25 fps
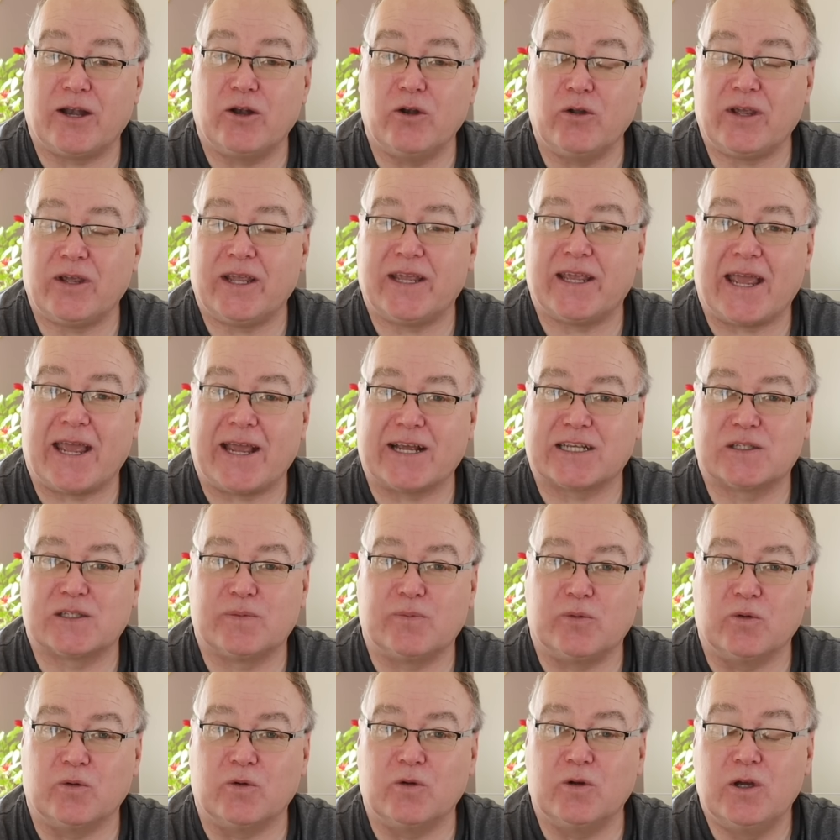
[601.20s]
and looking at
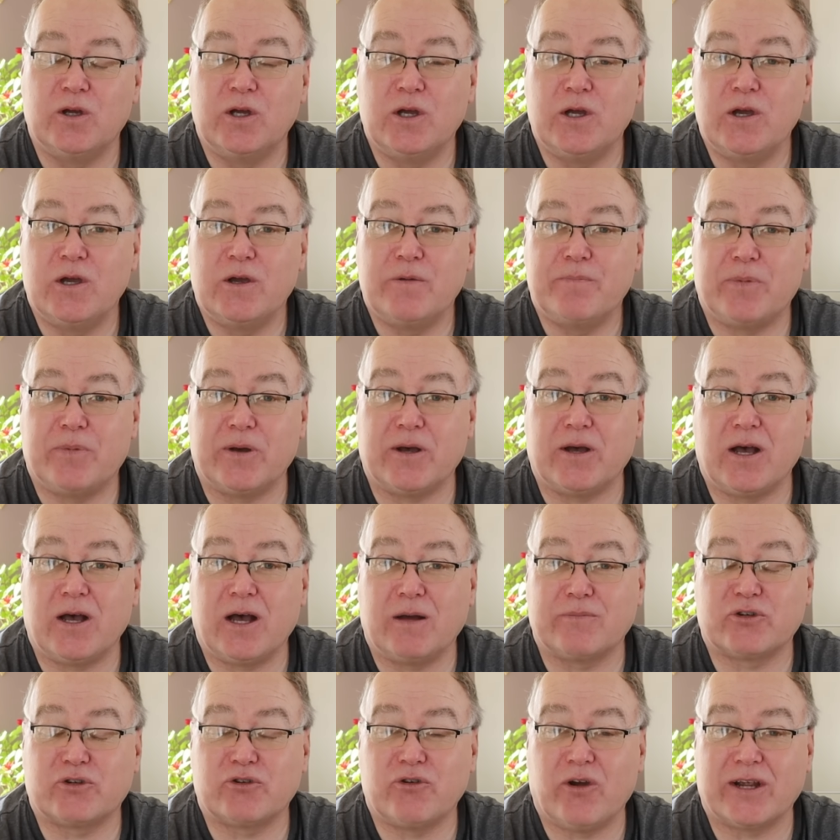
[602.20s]
export, but
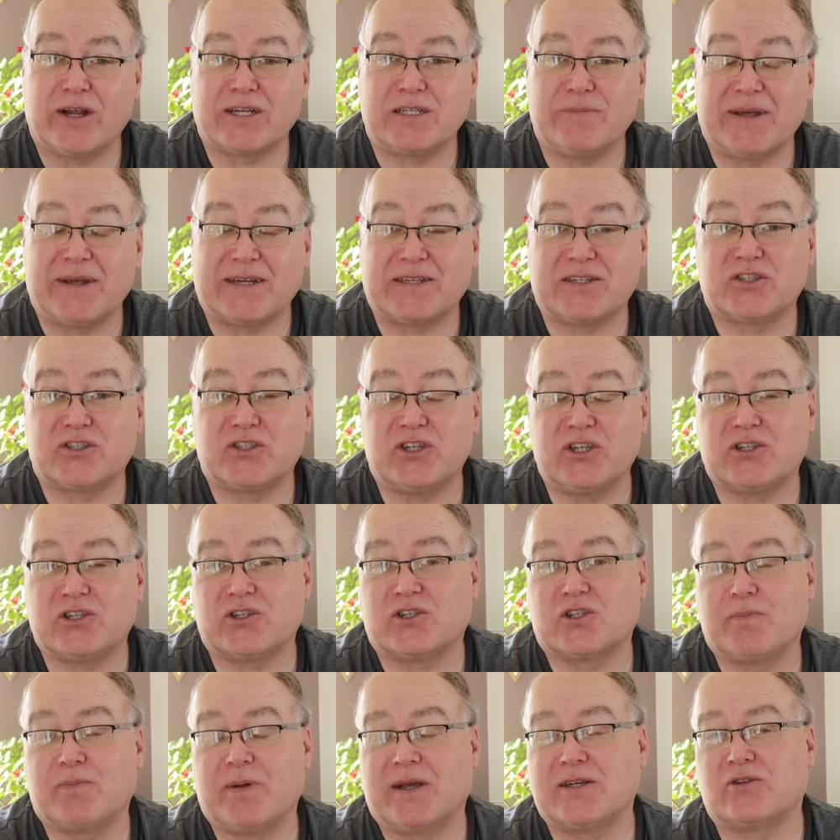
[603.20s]
I'm trying to make
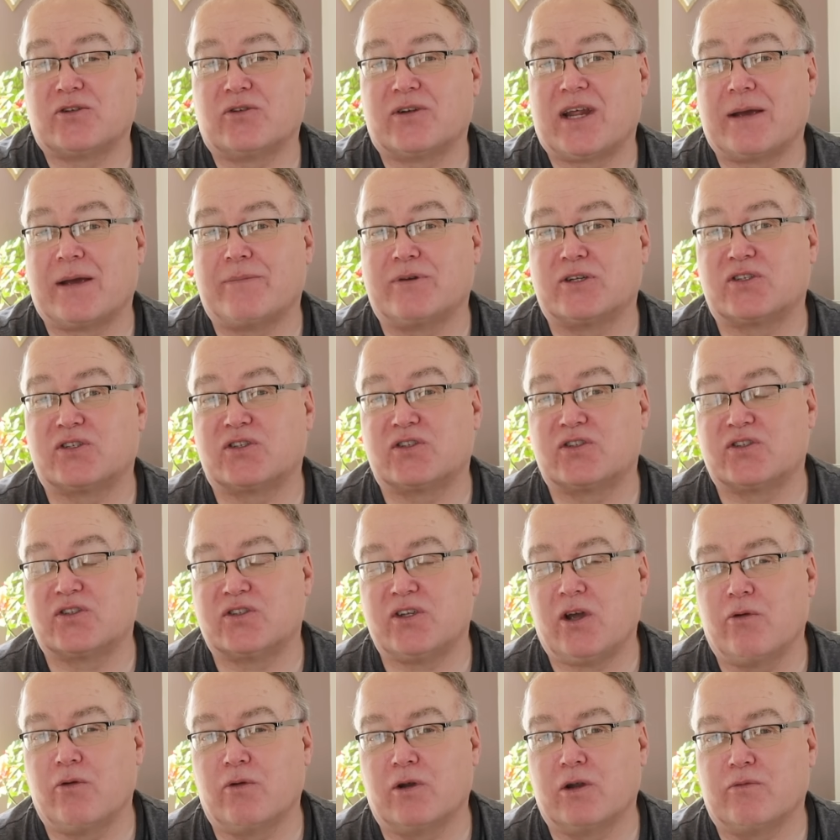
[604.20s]
decisions based on how much
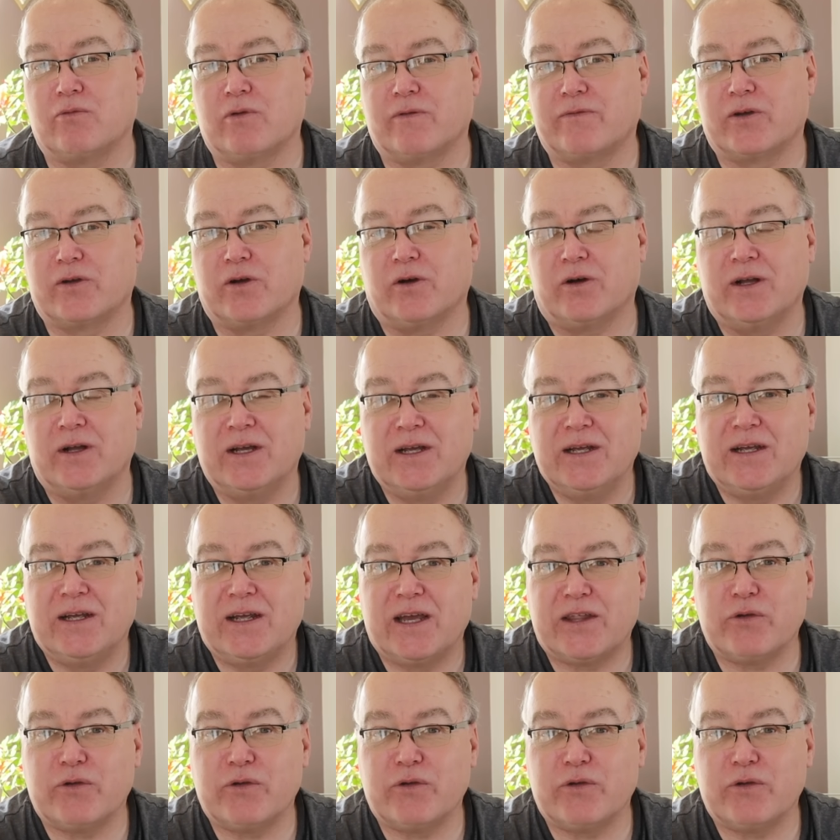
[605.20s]
solar we've got.